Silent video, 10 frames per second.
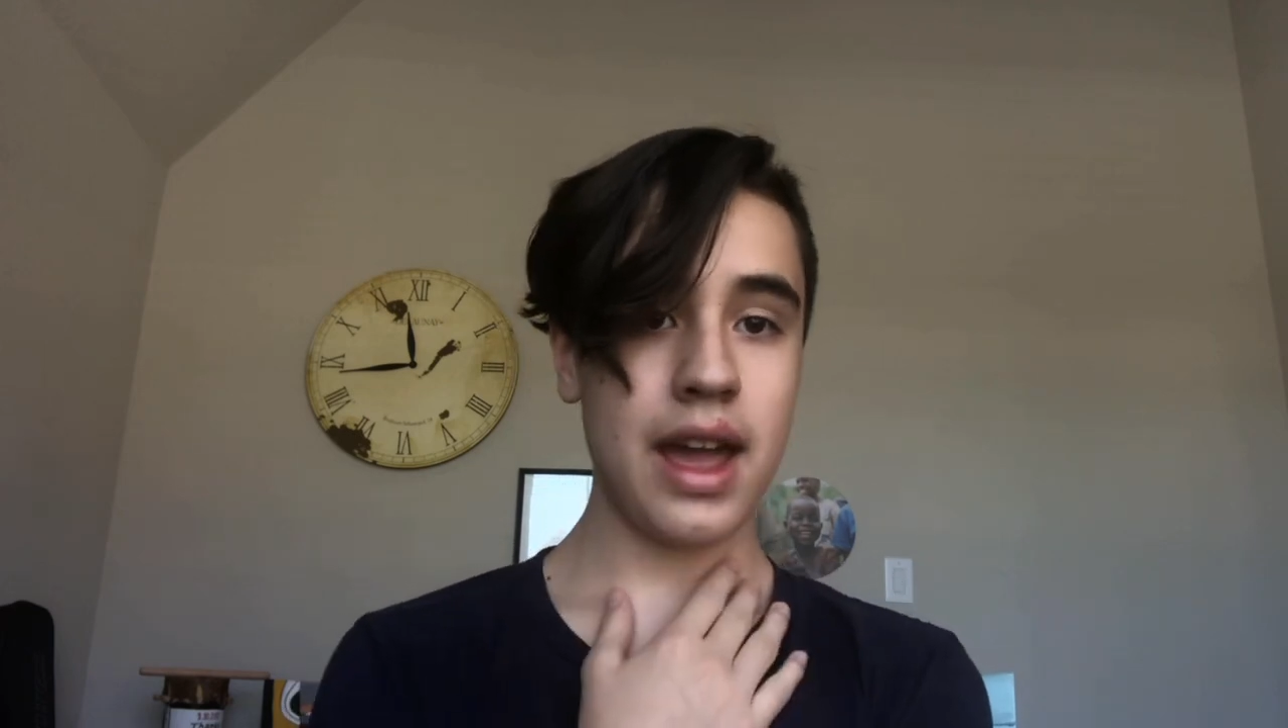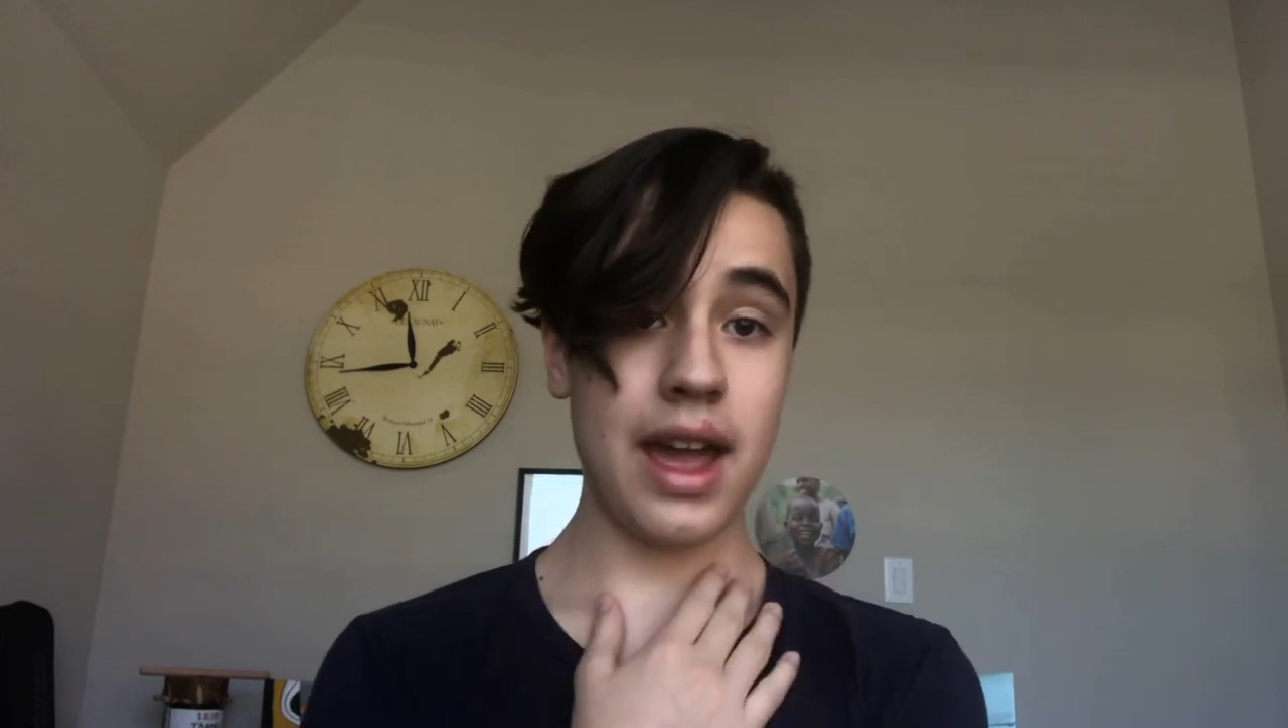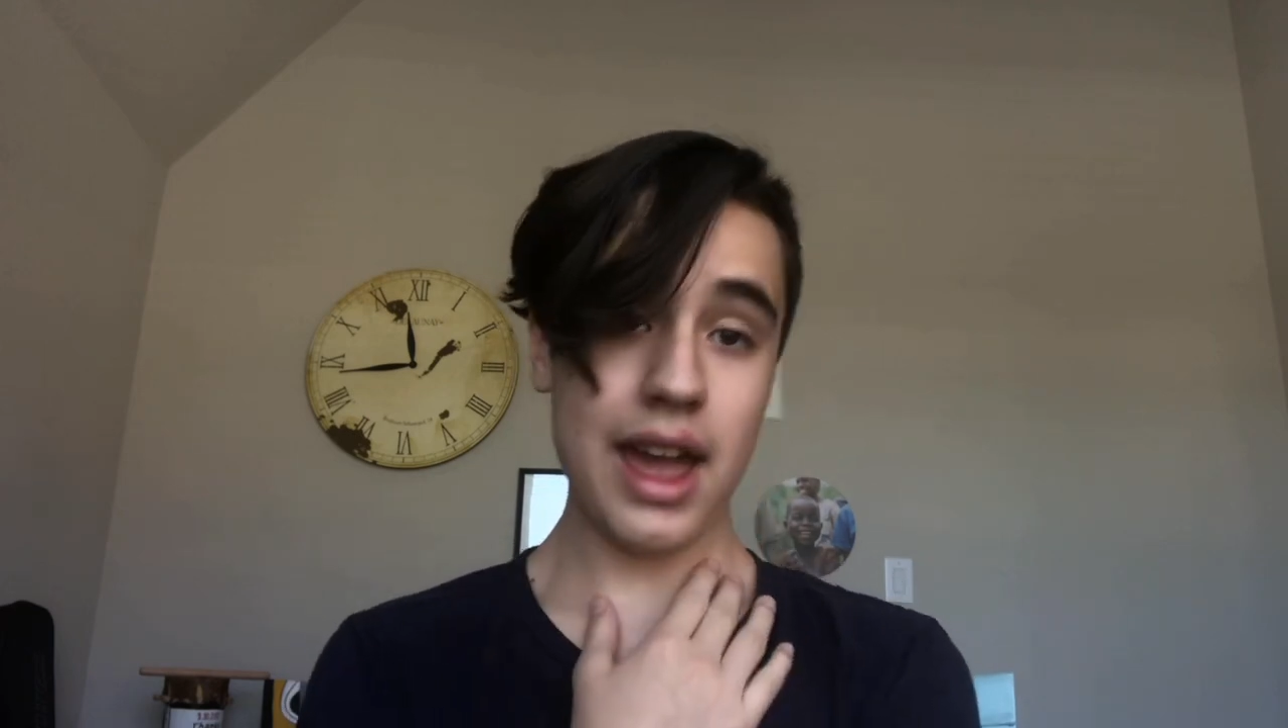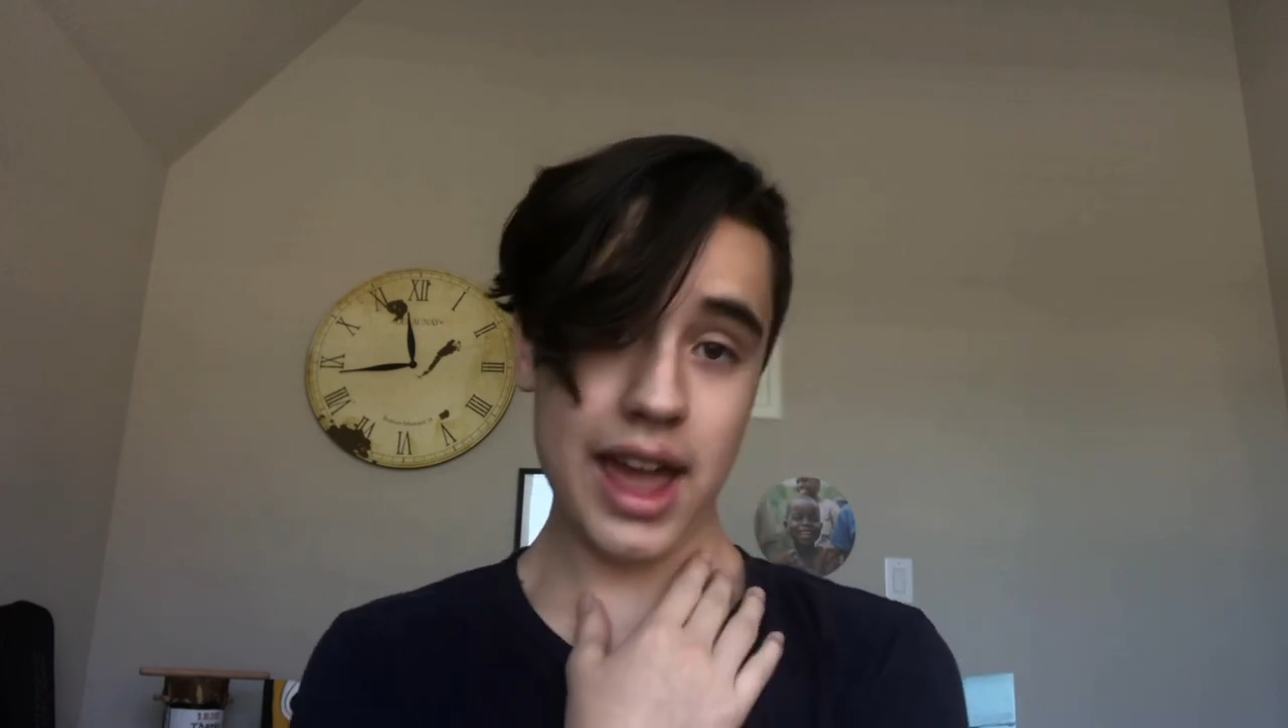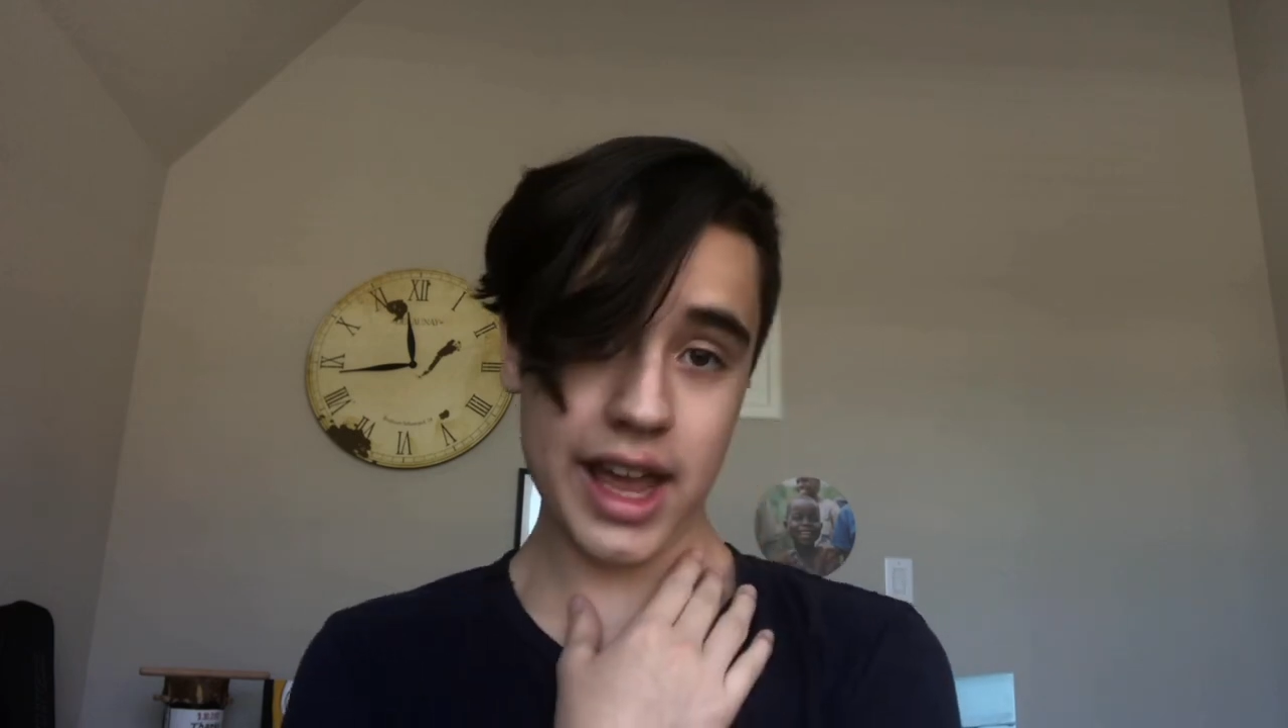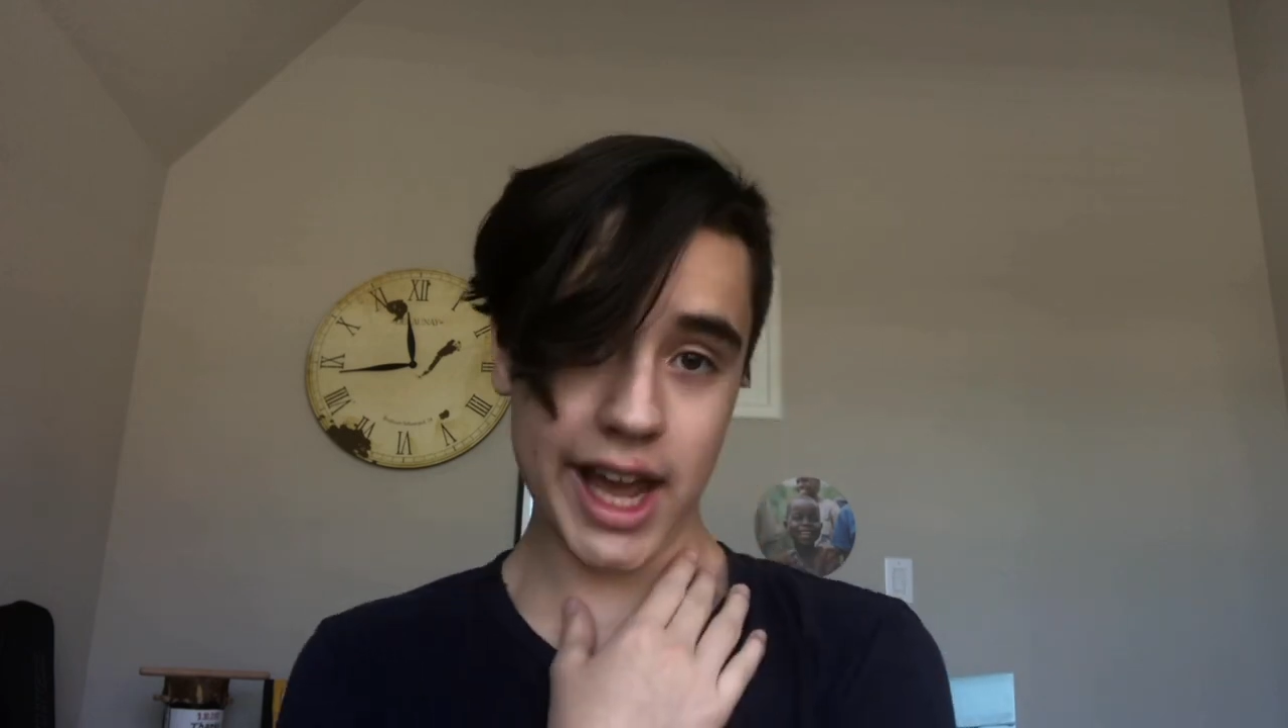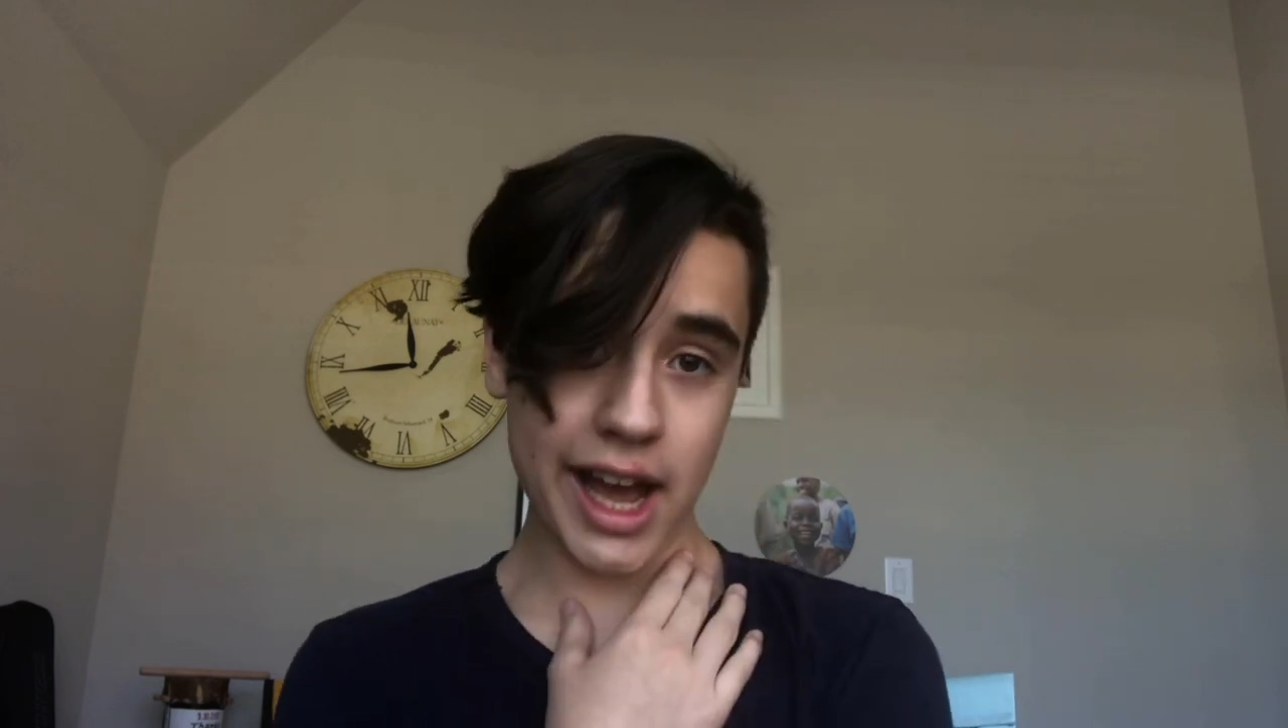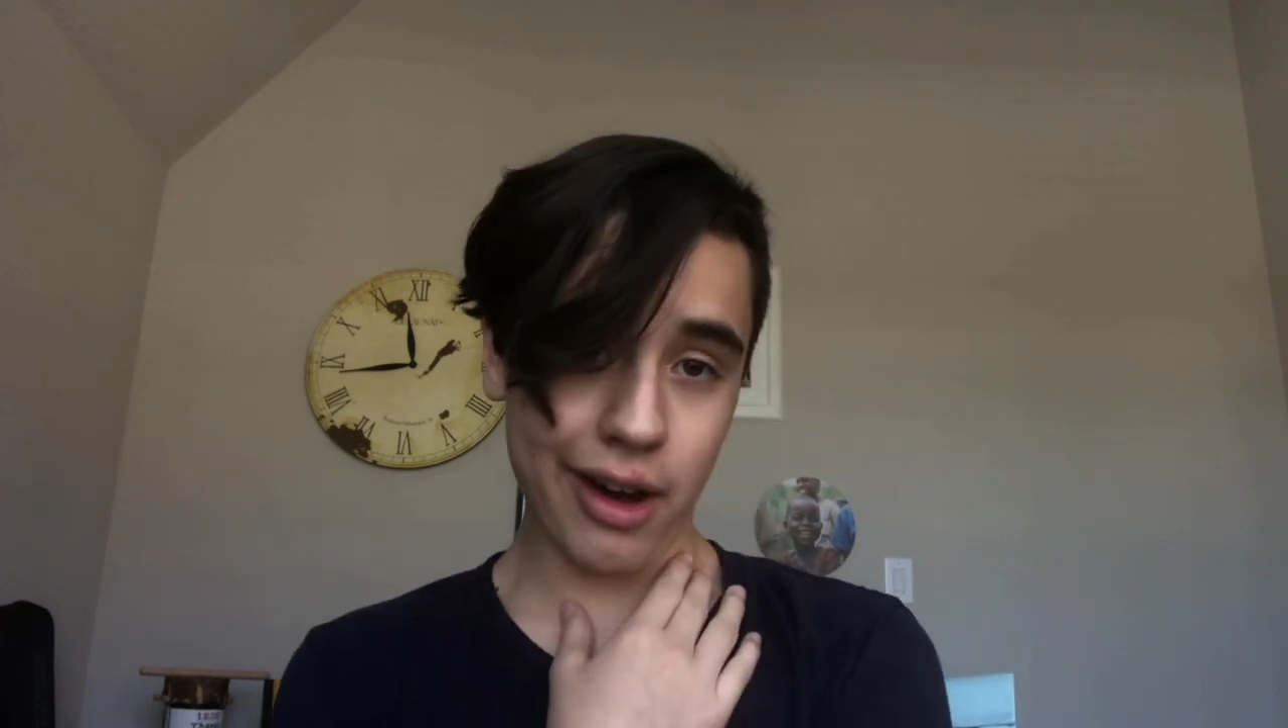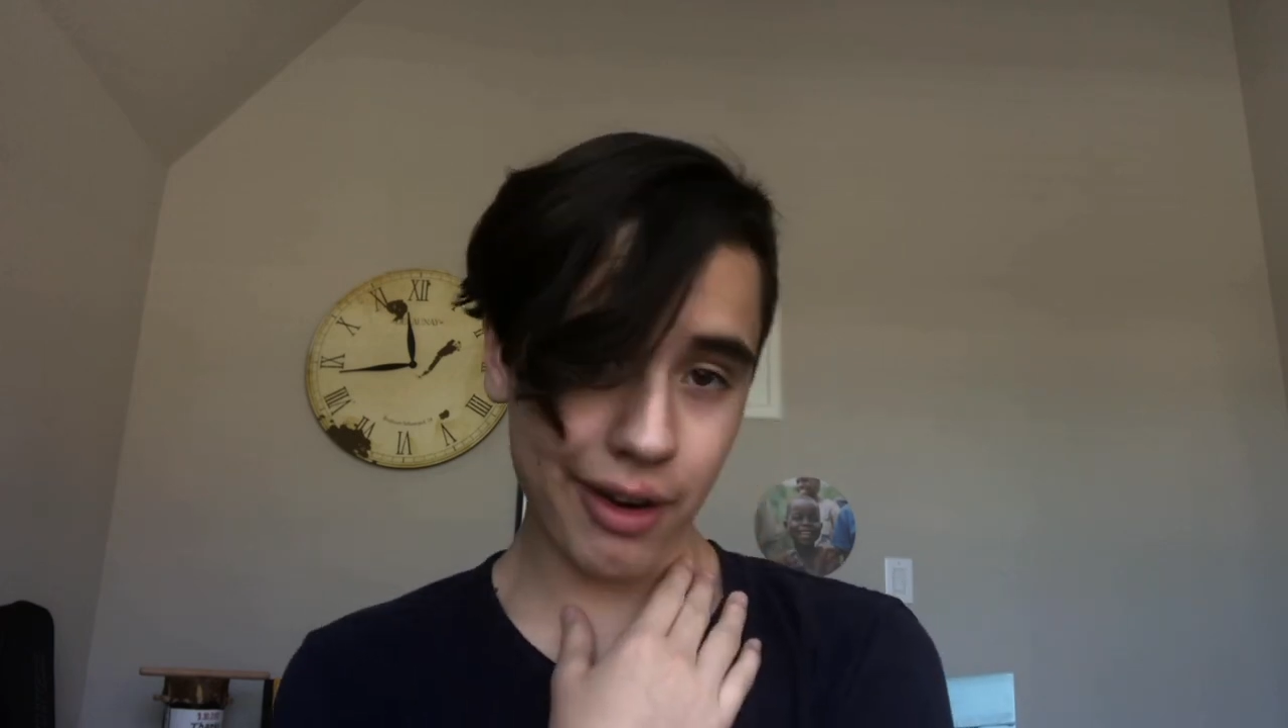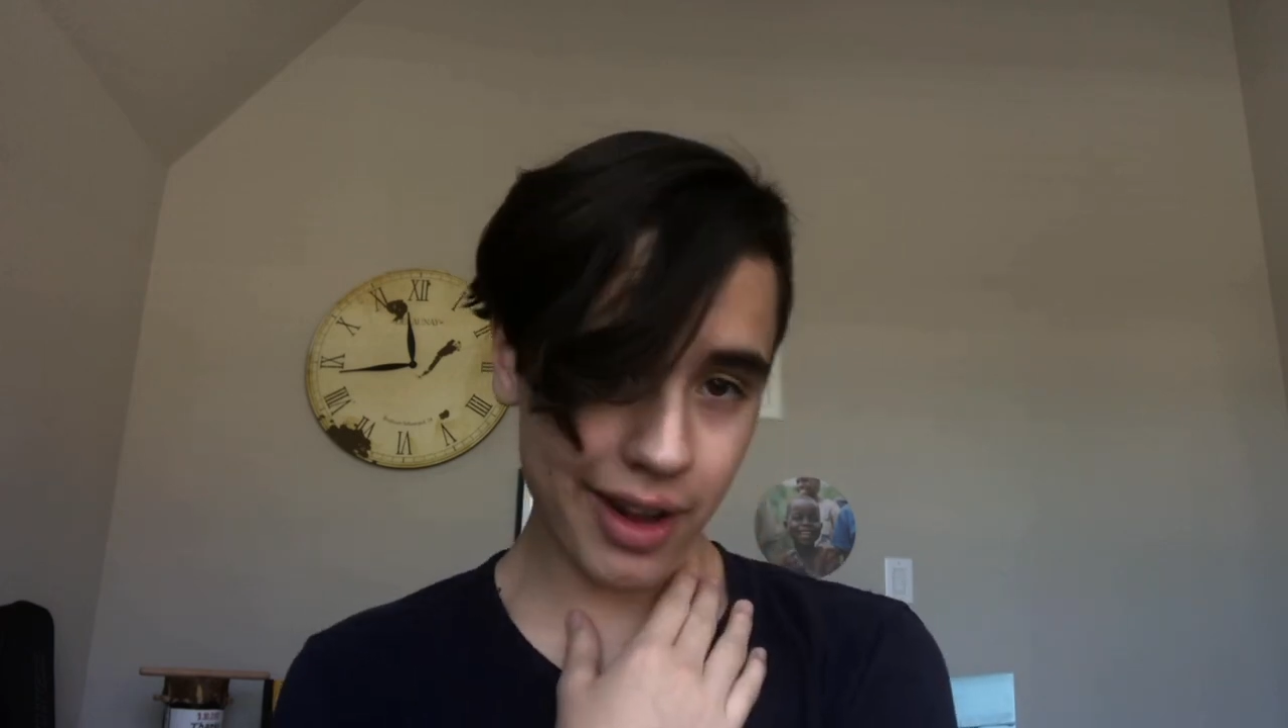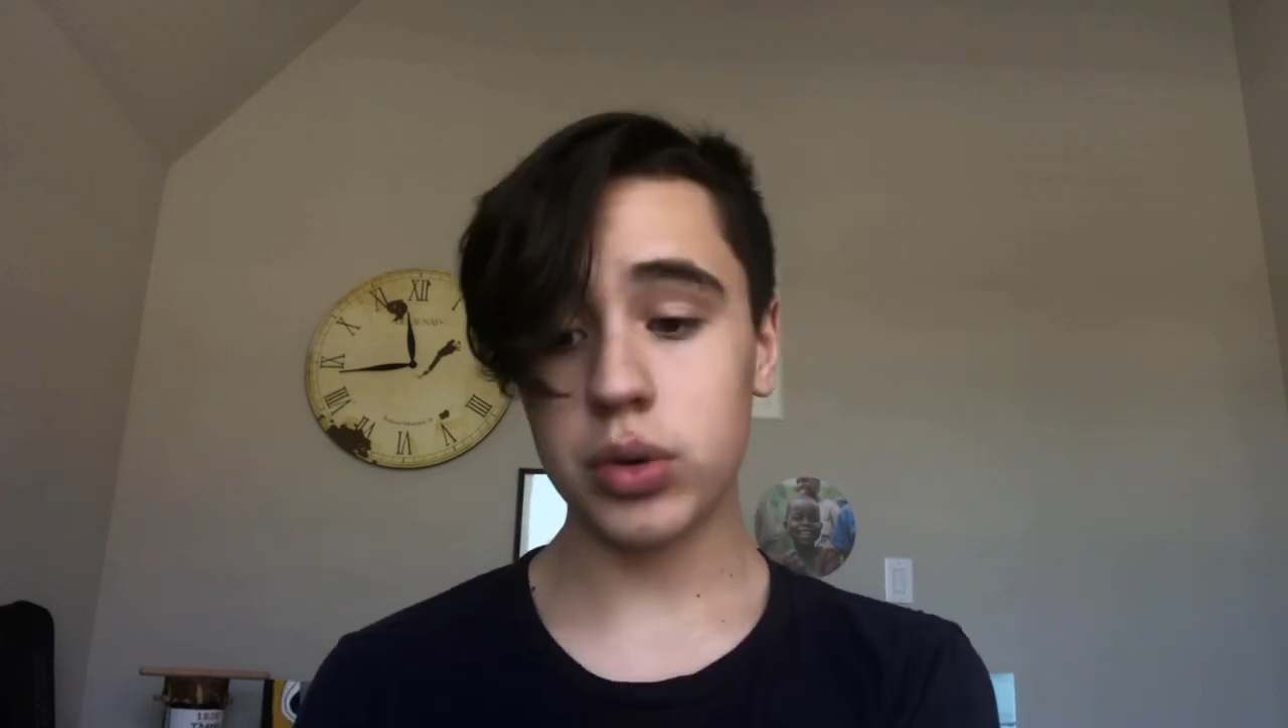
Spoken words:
hang out.